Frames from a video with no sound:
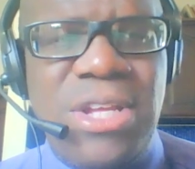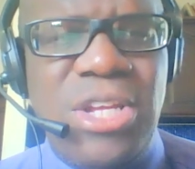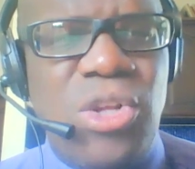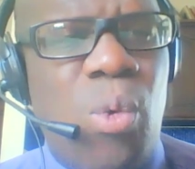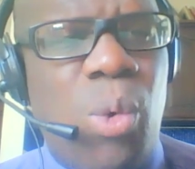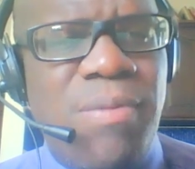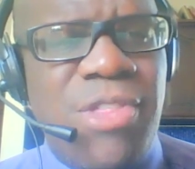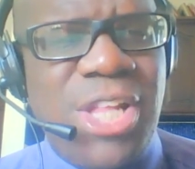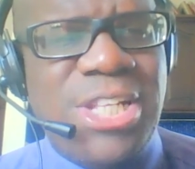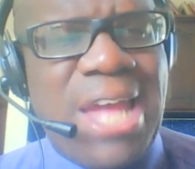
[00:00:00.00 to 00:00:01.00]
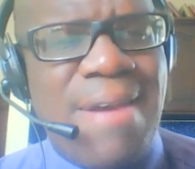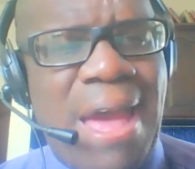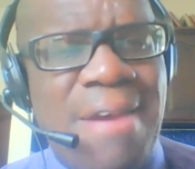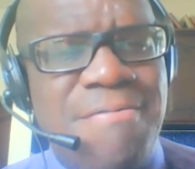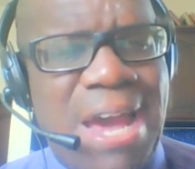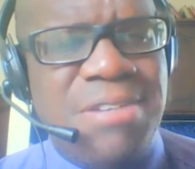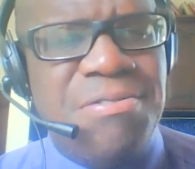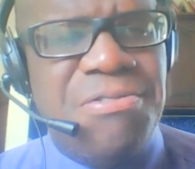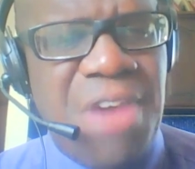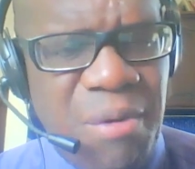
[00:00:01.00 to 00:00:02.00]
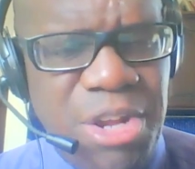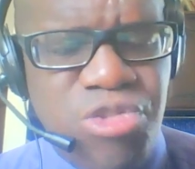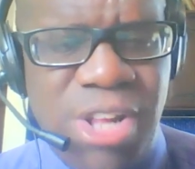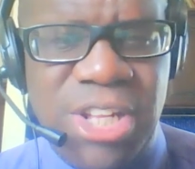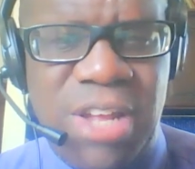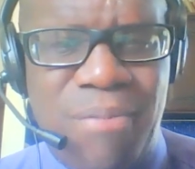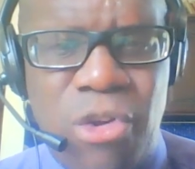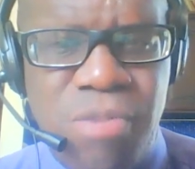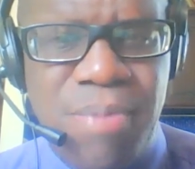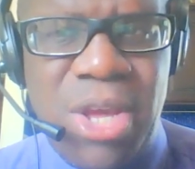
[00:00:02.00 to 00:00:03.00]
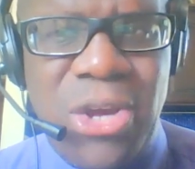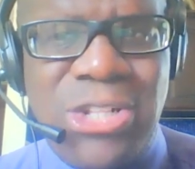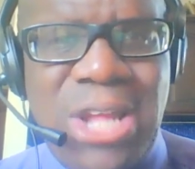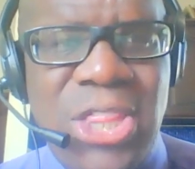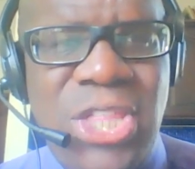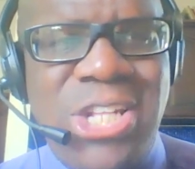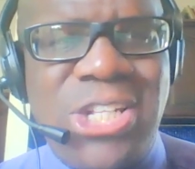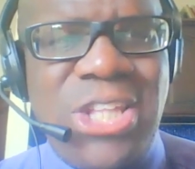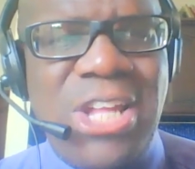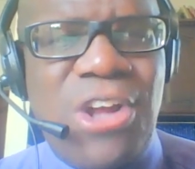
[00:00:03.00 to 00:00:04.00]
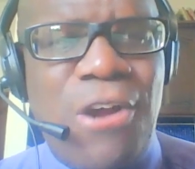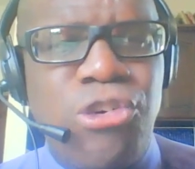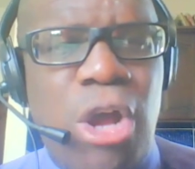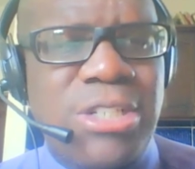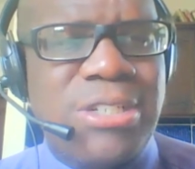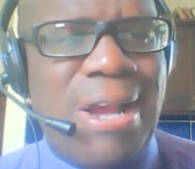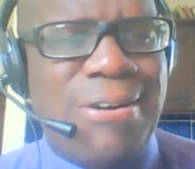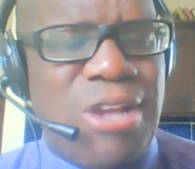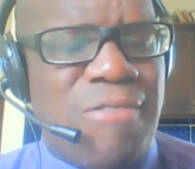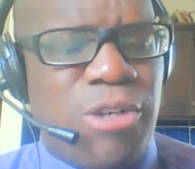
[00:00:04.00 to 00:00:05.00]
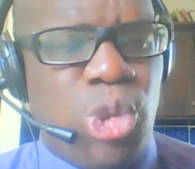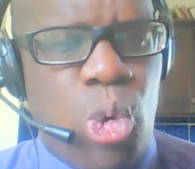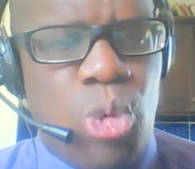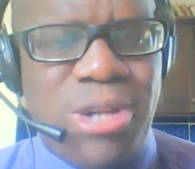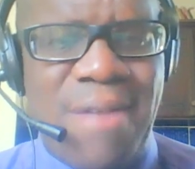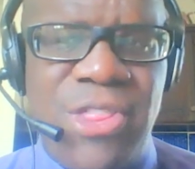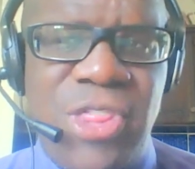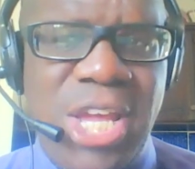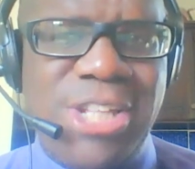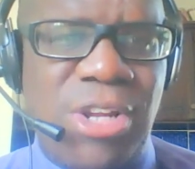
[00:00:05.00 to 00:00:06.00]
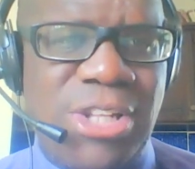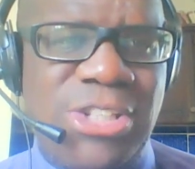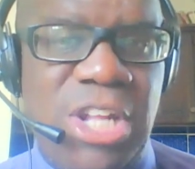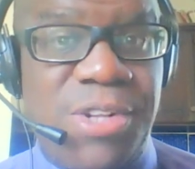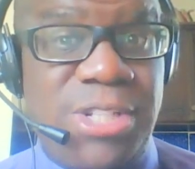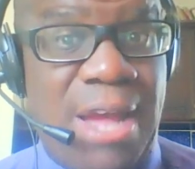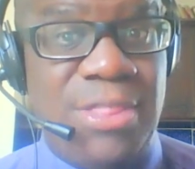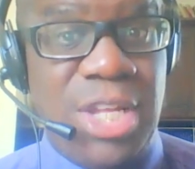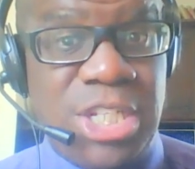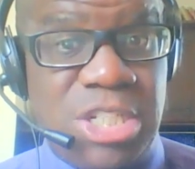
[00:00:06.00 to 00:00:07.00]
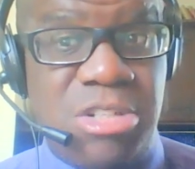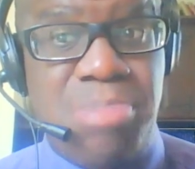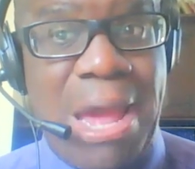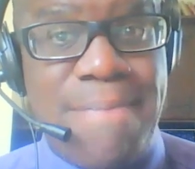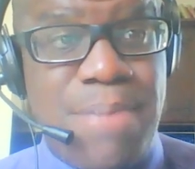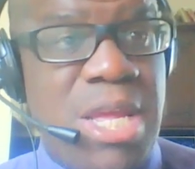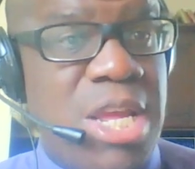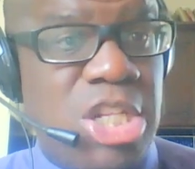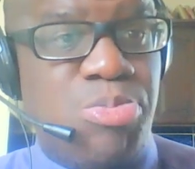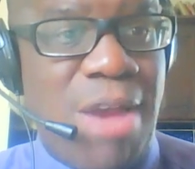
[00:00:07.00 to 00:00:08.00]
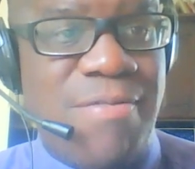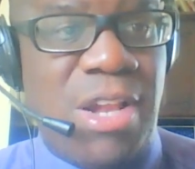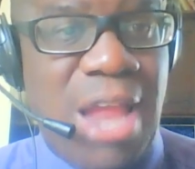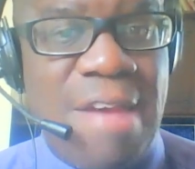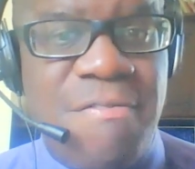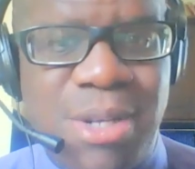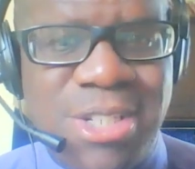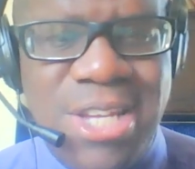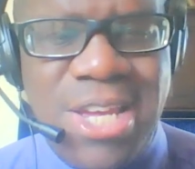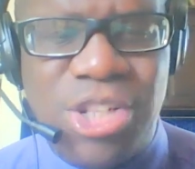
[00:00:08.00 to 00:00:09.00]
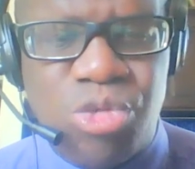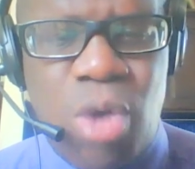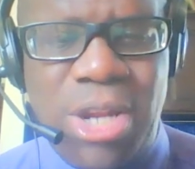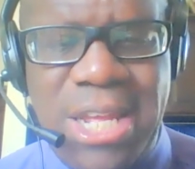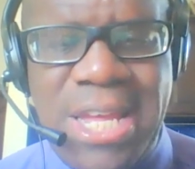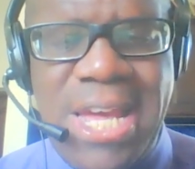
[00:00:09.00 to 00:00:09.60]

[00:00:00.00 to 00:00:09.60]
You know, one of the things that I find very interesting about Jamaica is that these things are never told. Everything is done in secrecy. And this might be his private life, but he is running.